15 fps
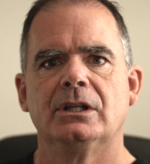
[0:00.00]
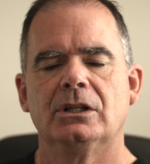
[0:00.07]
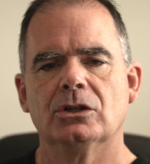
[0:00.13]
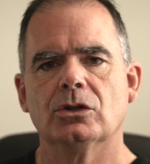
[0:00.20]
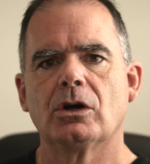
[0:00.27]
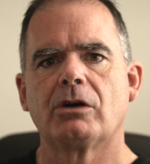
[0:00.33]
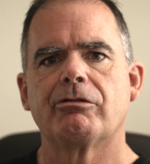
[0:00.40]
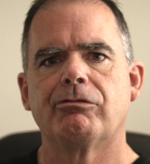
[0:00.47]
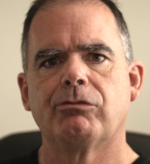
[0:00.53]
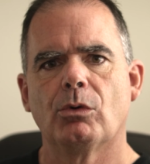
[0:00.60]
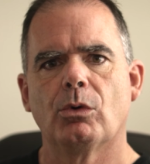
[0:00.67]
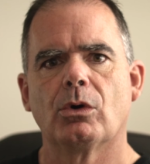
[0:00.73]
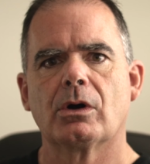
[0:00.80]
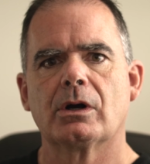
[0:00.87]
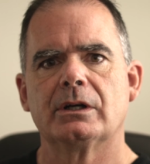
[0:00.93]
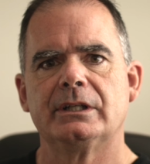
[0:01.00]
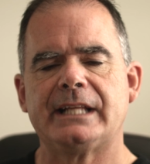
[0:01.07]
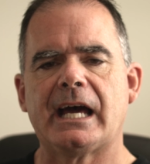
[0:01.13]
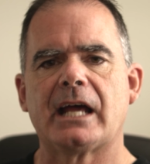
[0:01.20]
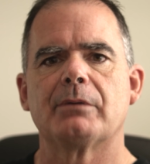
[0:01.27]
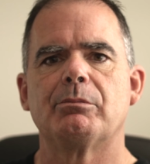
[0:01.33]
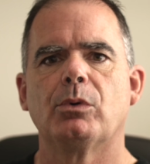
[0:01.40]
look for
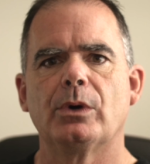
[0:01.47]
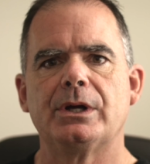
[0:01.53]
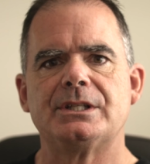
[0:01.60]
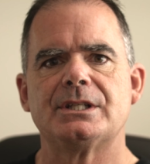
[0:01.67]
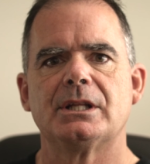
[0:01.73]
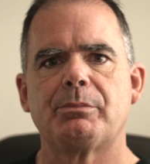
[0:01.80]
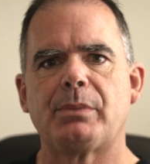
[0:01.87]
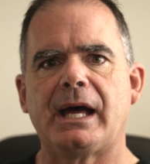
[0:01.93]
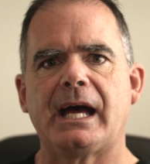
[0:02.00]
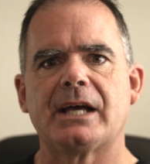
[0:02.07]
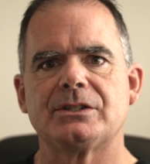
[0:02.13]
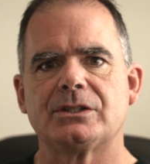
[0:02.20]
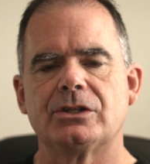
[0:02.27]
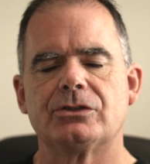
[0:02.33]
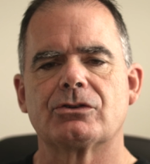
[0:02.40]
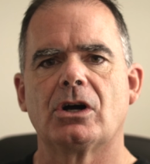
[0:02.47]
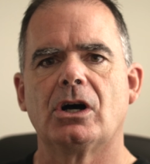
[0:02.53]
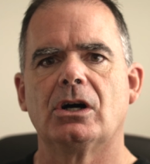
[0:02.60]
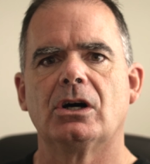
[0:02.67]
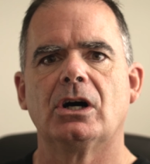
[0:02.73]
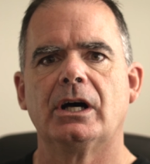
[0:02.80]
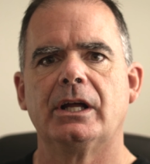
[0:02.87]
data points in the past to draw
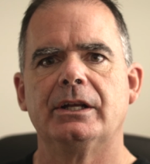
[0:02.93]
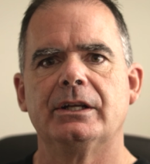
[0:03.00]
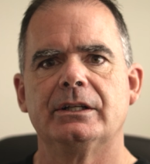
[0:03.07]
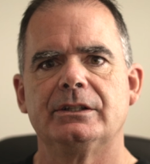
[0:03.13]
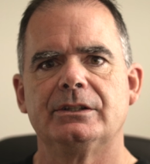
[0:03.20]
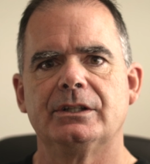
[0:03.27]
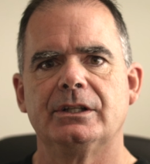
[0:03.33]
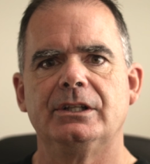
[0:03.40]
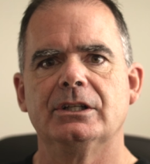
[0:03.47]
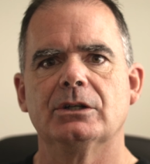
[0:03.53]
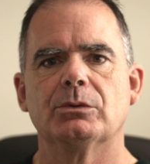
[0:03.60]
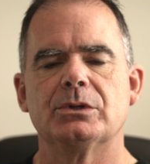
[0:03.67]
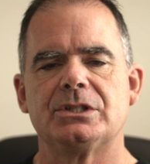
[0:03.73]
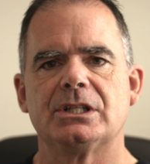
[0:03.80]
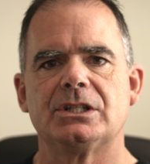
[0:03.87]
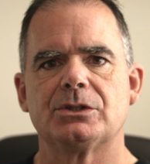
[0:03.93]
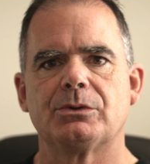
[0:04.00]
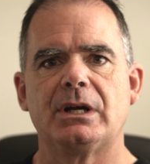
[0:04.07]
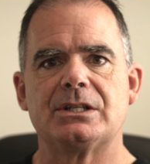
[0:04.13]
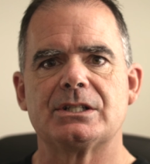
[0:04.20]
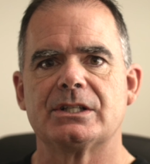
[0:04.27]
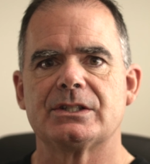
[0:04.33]
on to deal with
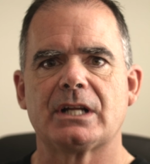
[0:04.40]
situations,